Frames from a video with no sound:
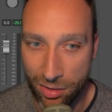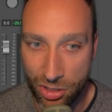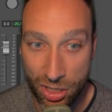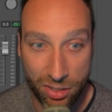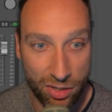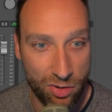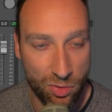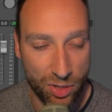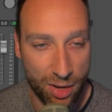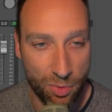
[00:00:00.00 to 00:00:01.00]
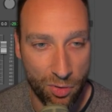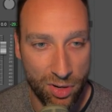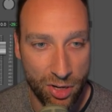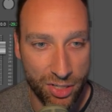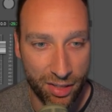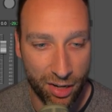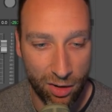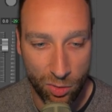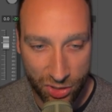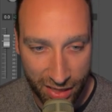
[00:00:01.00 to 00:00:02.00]
Just to note, I'm only using the
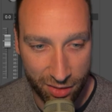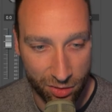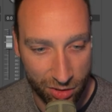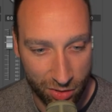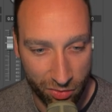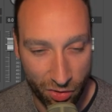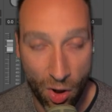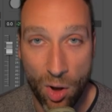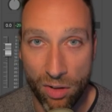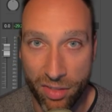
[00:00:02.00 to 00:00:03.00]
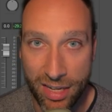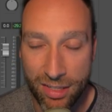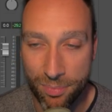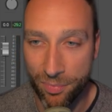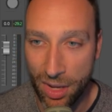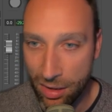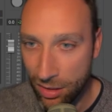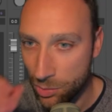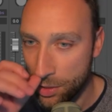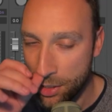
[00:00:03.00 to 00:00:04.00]
close signals for all of these.
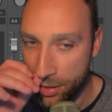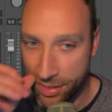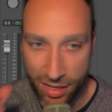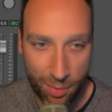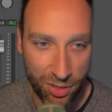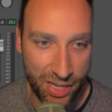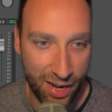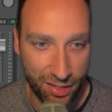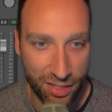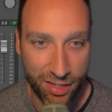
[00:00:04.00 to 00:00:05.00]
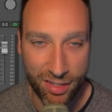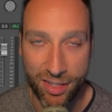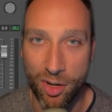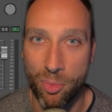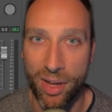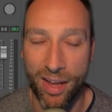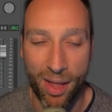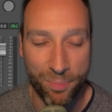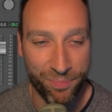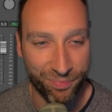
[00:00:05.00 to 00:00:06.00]
So when you hear this in a couple of seconds, it's going to sound a bit
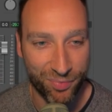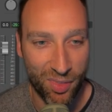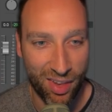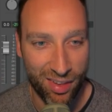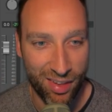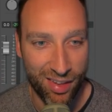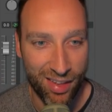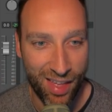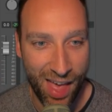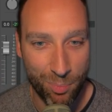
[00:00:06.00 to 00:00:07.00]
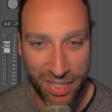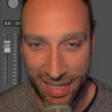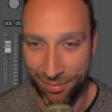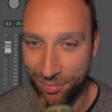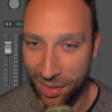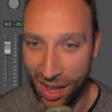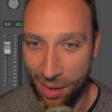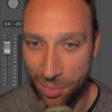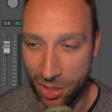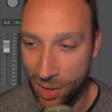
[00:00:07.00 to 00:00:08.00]
empty
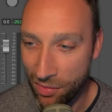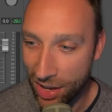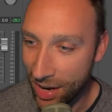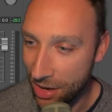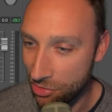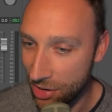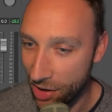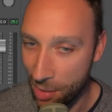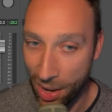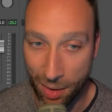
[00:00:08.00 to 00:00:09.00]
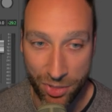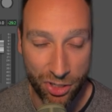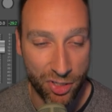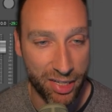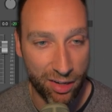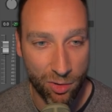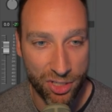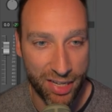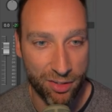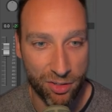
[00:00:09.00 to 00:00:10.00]
because we haven't had any reverb, and I'm just using close
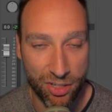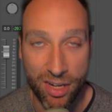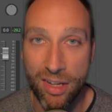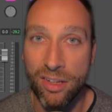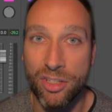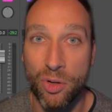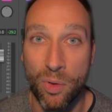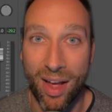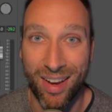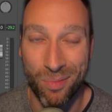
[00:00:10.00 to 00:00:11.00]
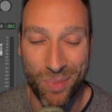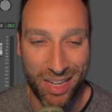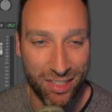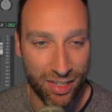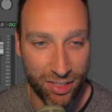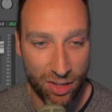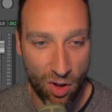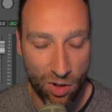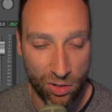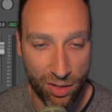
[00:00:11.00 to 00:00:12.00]
signals so I can mix this
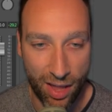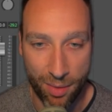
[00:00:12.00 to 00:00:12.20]
all